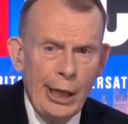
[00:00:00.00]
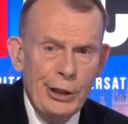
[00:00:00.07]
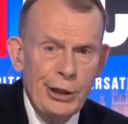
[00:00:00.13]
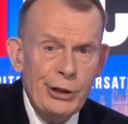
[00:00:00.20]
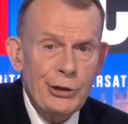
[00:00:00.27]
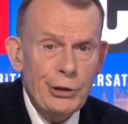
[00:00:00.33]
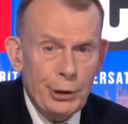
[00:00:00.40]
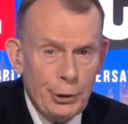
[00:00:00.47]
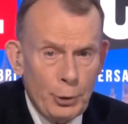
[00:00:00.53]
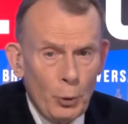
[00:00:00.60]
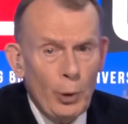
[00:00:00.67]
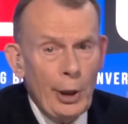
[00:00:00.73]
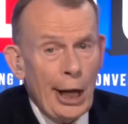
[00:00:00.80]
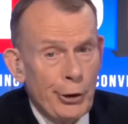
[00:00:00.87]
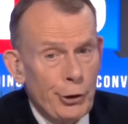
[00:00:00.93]
It isn't at
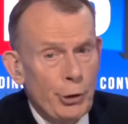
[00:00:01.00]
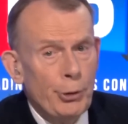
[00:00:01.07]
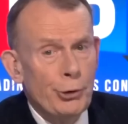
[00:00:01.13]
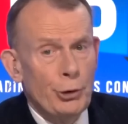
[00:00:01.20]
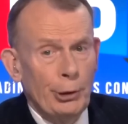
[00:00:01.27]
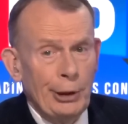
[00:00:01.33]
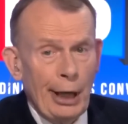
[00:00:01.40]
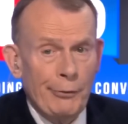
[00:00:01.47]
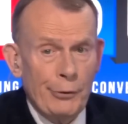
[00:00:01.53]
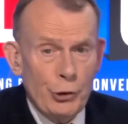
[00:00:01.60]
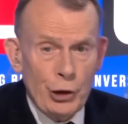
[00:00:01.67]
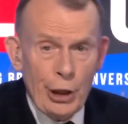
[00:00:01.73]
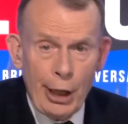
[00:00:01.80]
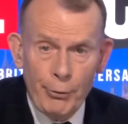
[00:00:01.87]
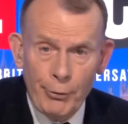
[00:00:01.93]
all unusual to have
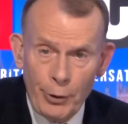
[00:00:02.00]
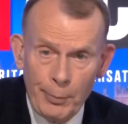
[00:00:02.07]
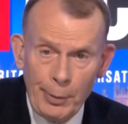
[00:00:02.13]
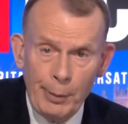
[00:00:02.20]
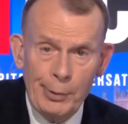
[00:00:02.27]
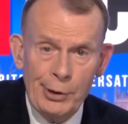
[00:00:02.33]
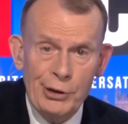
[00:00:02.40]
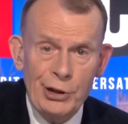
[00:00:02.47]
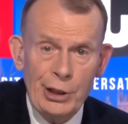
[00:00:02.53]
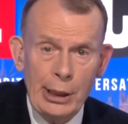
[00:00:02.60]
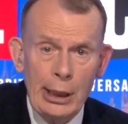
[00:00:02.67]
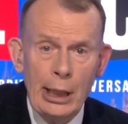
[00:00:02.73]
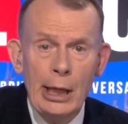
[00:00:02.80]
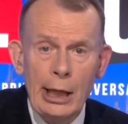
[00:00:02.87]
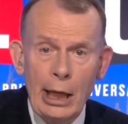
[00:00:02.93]
the chair of the B B
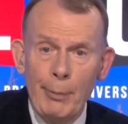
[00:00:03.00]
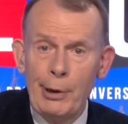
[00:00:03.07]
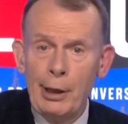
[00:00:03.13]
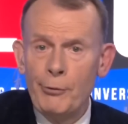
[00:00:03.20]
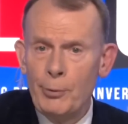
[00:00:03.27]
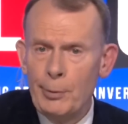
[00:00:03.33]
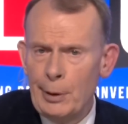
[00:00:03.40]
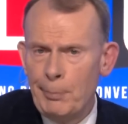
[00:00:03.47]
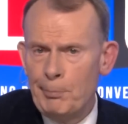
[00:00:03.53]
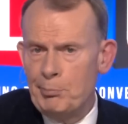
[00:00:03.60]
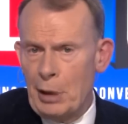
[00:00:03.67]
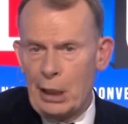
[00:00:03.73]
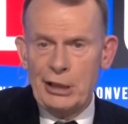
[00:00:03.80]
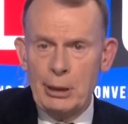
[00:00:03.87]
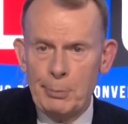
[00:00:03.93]
C coming from a
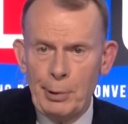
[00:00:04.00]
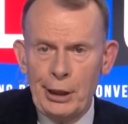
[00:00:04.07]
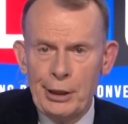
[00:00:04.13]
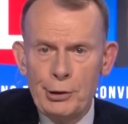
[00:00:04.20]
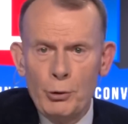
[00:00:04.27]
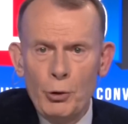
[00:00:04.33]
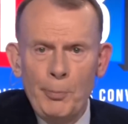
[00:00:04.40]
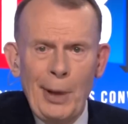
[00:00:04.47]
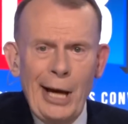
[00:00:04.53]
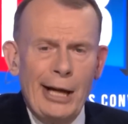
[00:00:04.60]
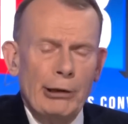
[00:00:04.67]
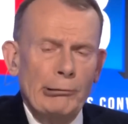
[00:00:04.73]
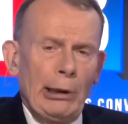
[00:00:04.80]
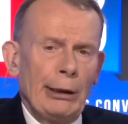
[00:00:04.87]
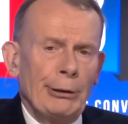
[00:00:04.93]
party political
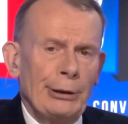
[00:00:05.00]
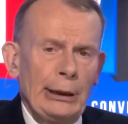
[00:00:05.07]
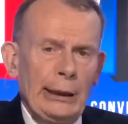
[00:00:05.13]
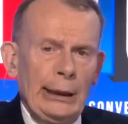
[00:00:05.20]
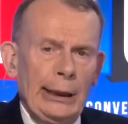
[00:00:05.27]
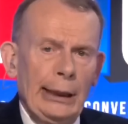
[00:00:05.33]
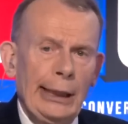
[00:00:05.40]
background.